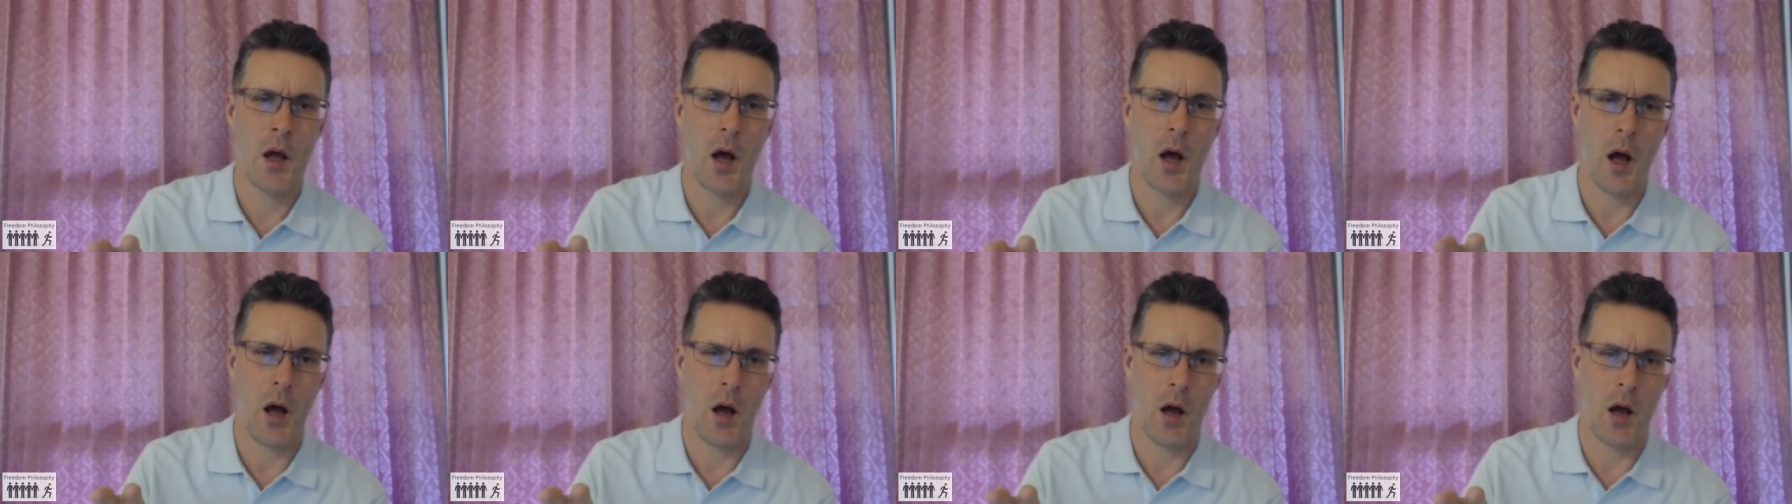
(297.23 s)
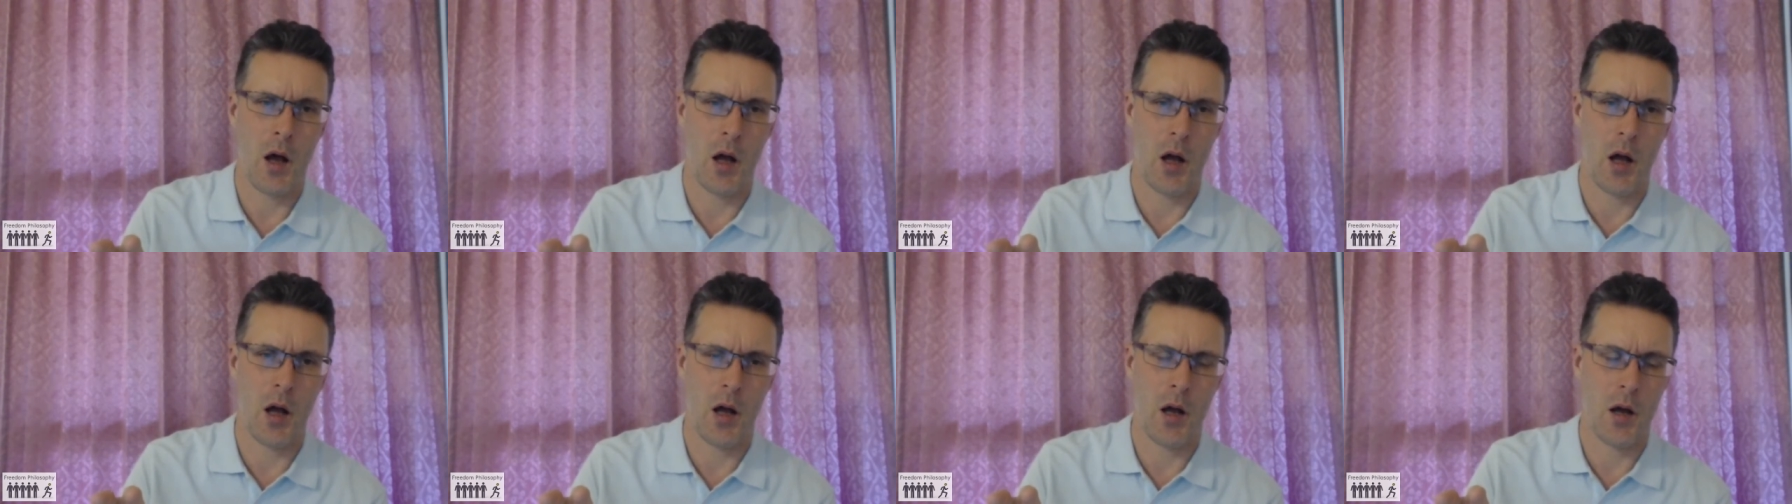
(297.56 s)

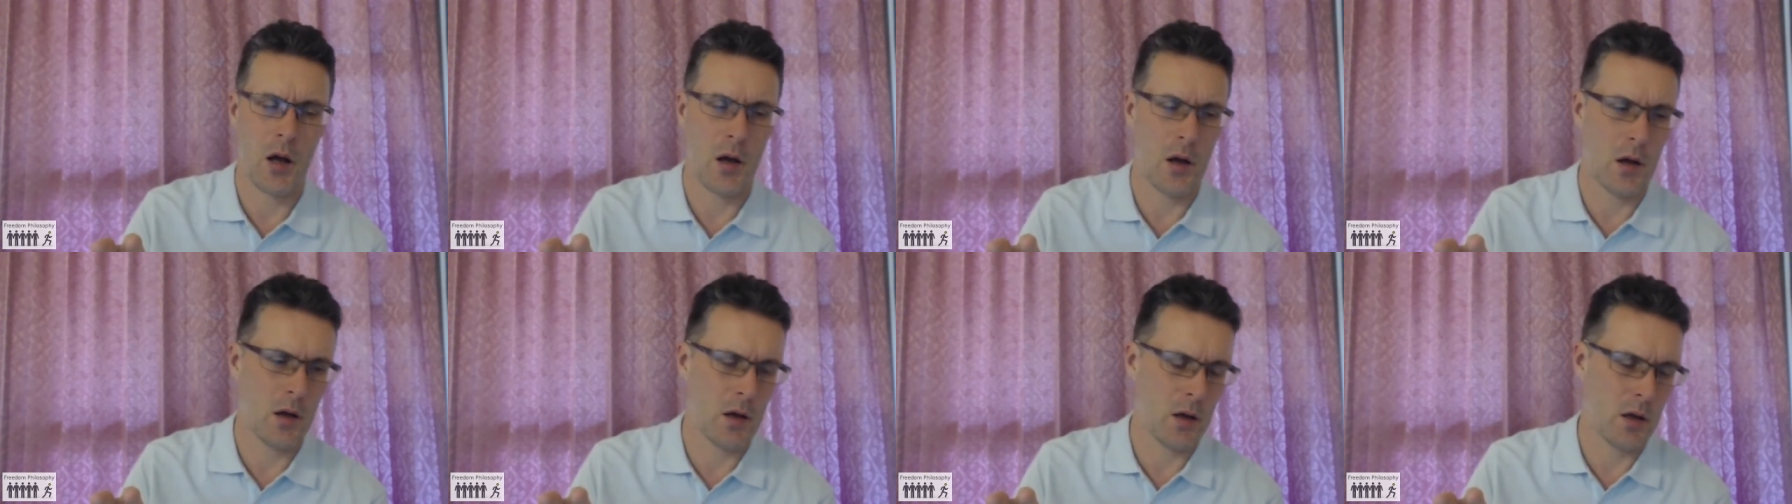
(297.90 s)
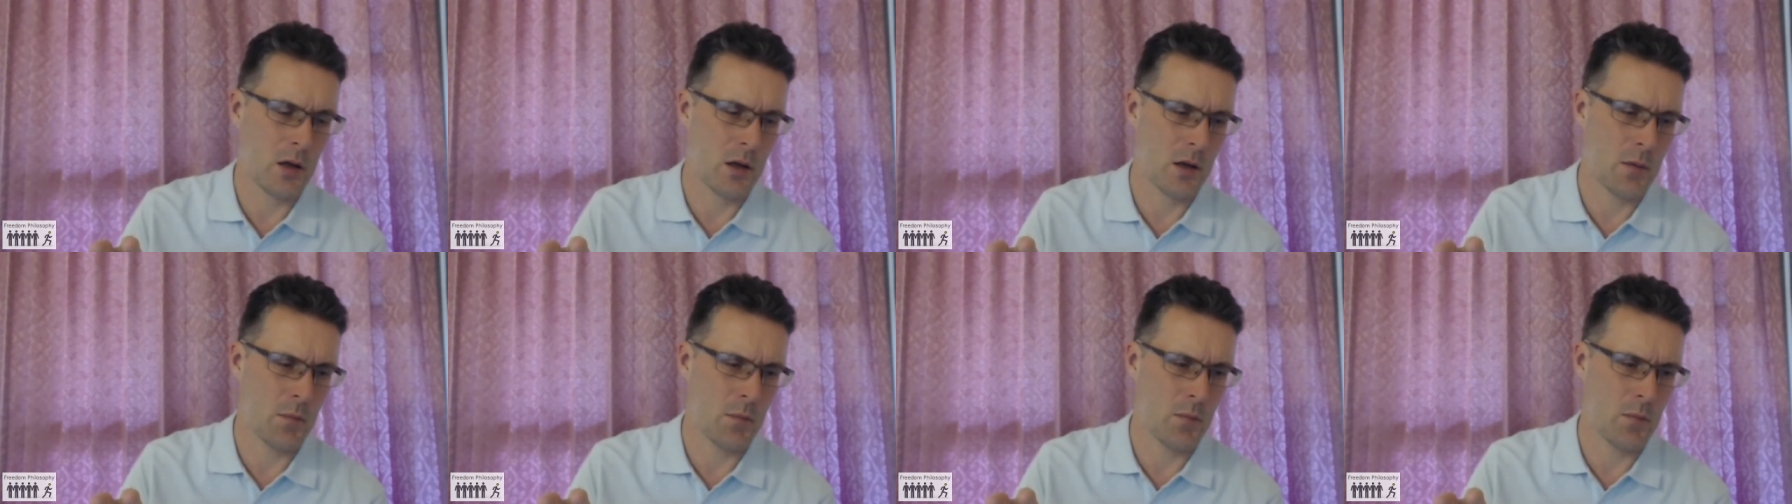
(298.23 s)
uh,
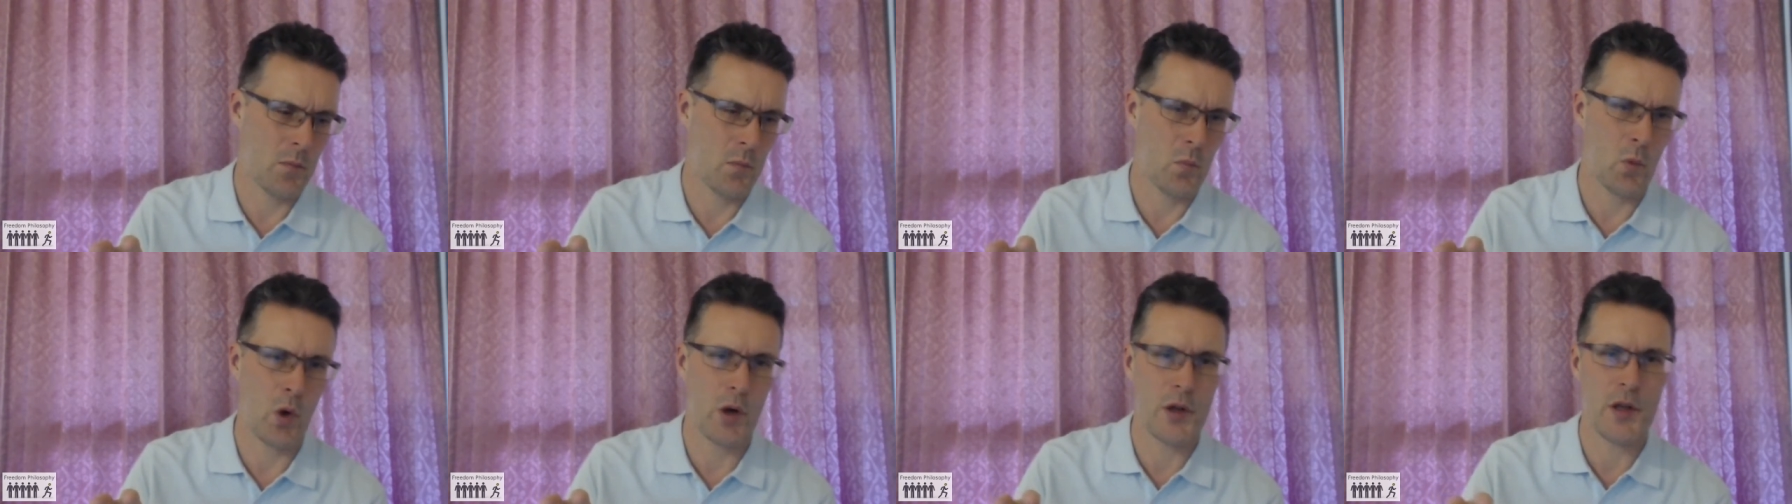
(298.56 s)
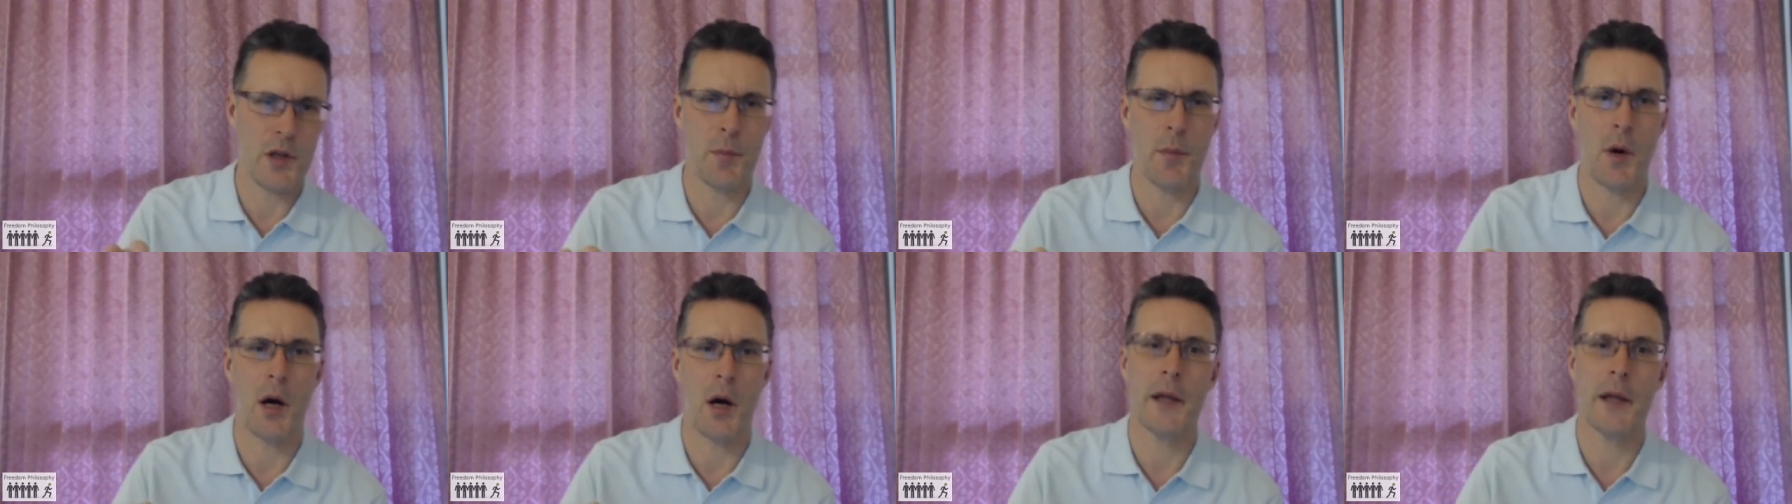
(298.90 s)
um, what
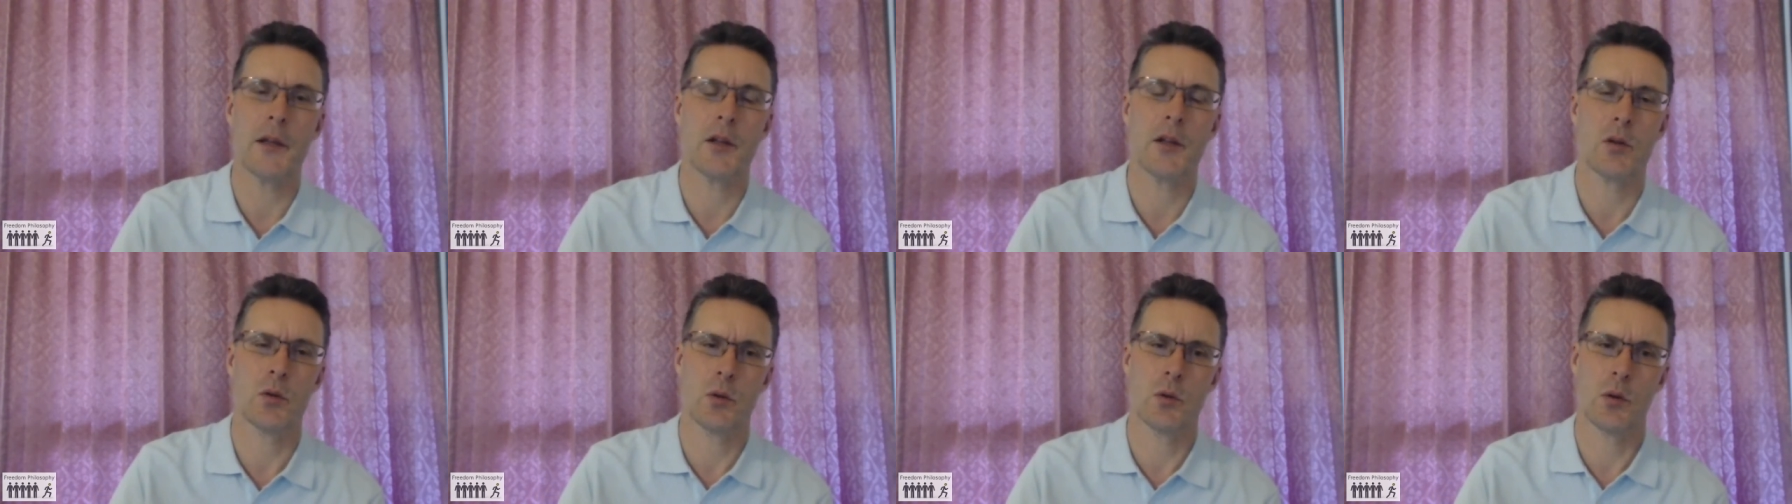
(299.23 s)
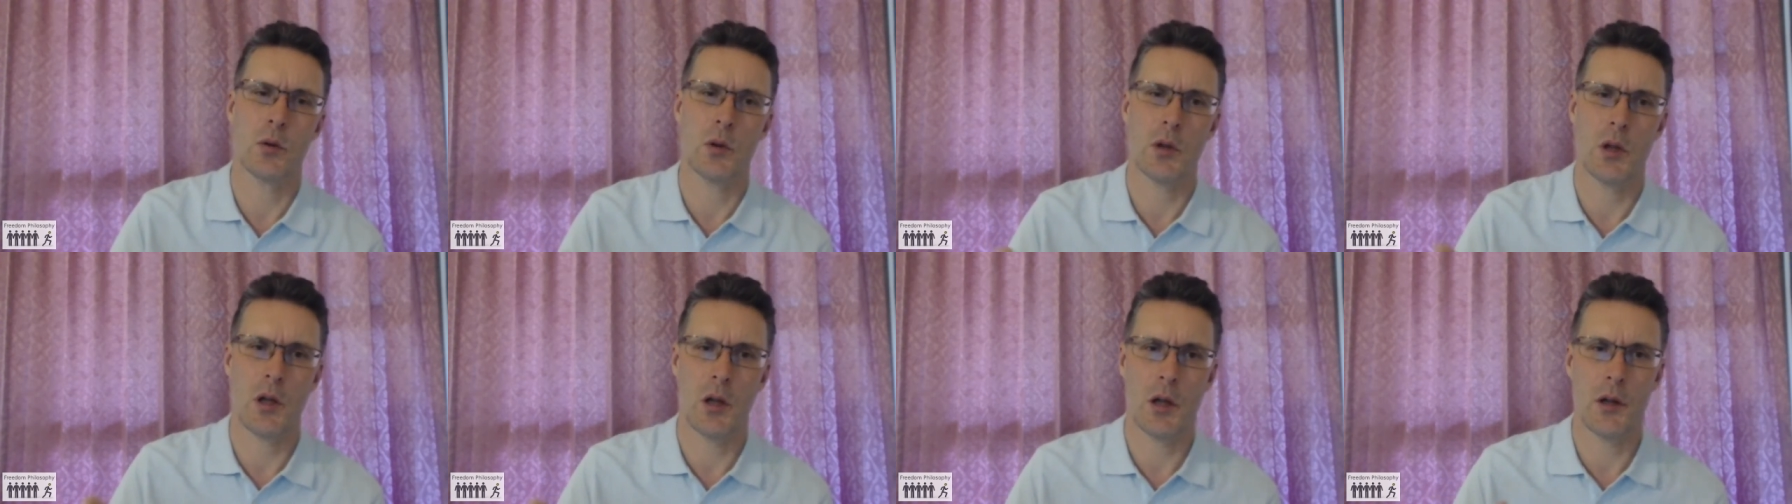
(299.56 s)
you might
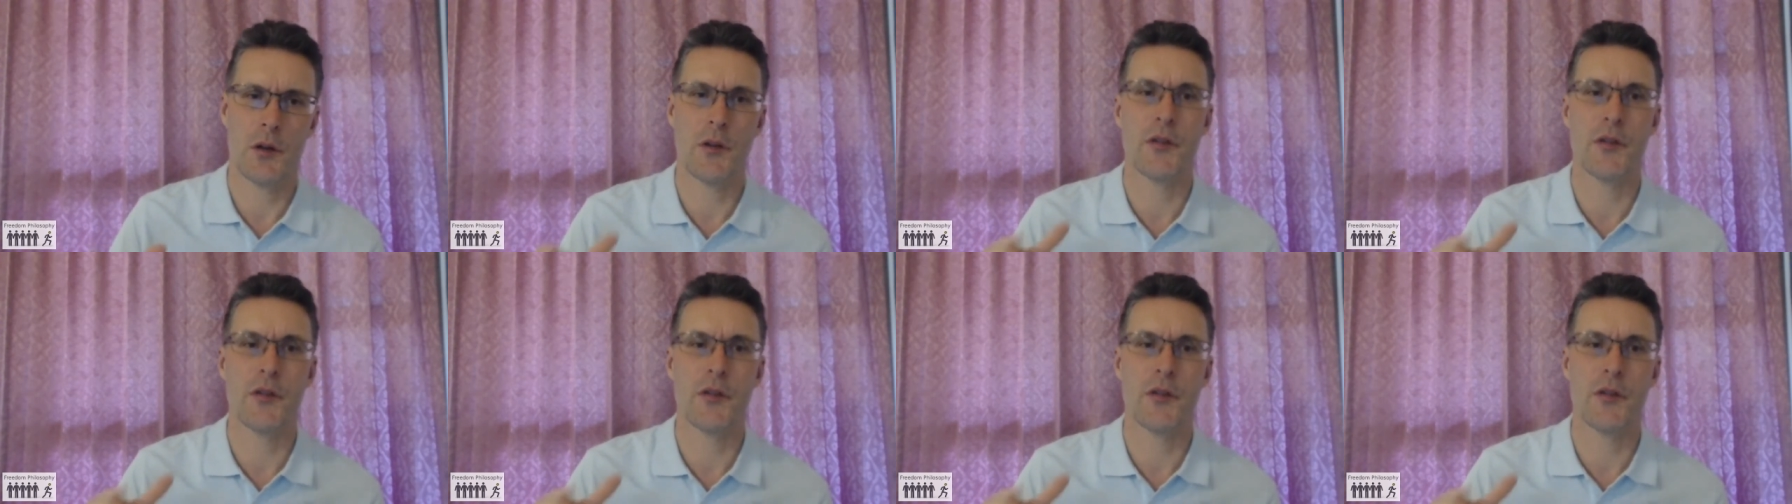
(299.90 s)
call uh,